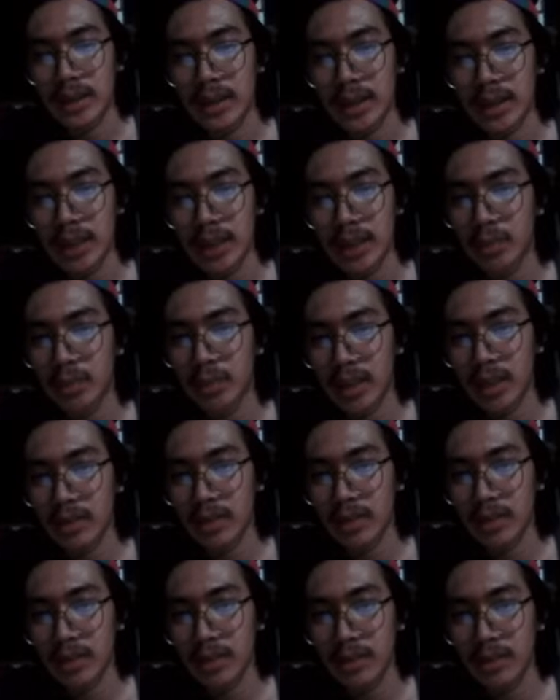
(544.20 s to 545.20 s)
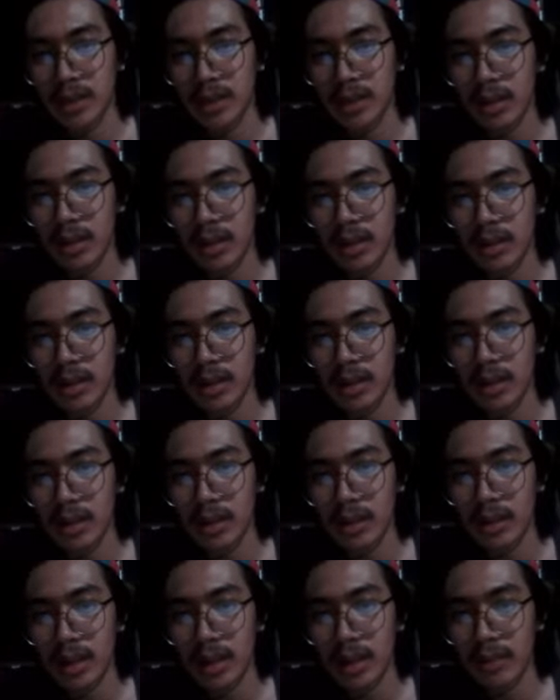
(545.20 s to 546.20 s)
T prime is 1,
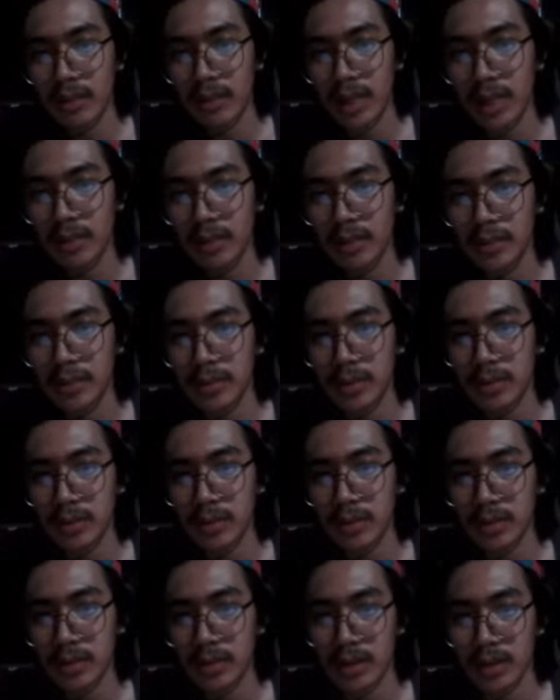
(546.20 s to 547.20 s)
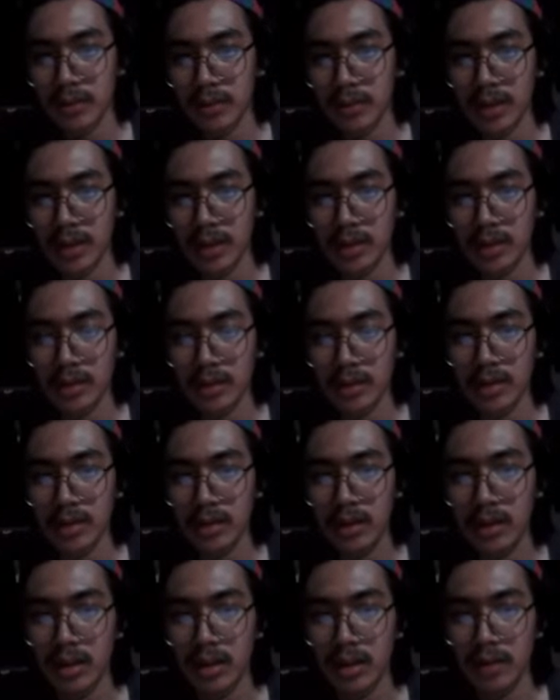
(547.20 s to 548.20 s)
then our output is 1. So
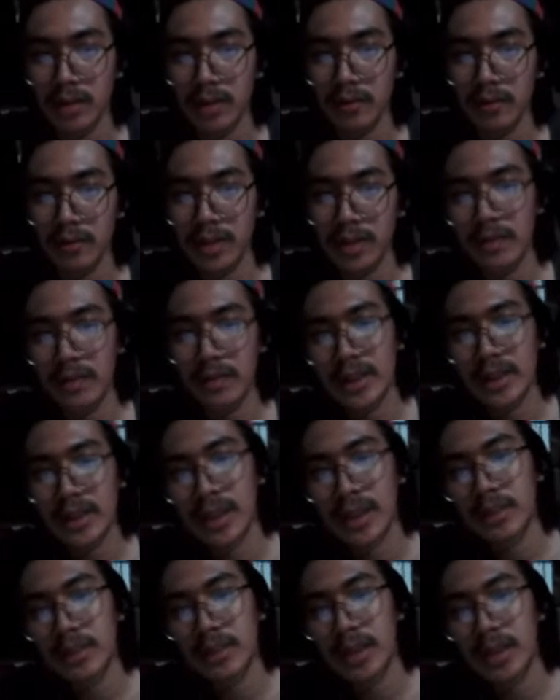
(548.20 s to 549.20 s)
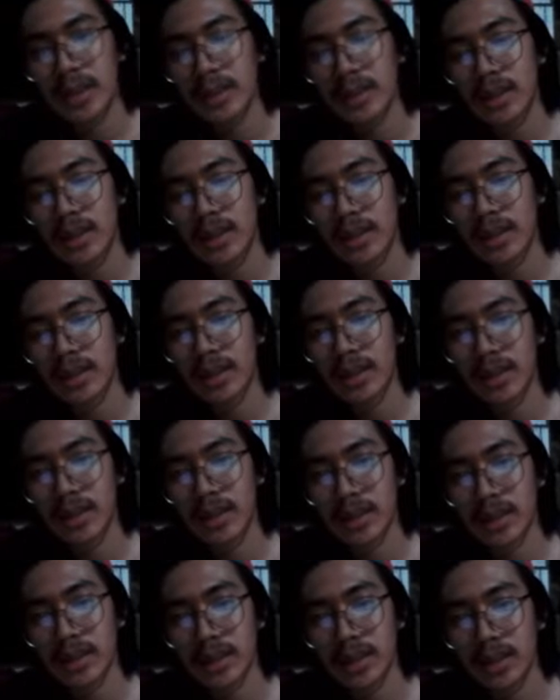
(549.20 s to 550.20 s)
for every time that the
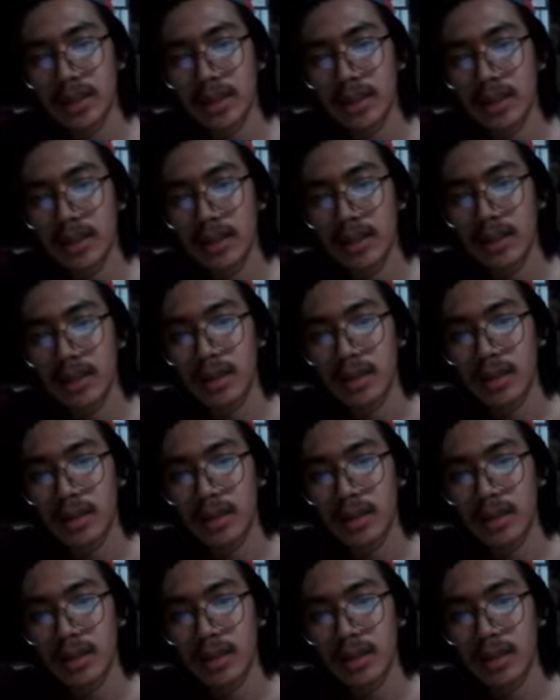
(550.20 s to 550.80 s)
clock signal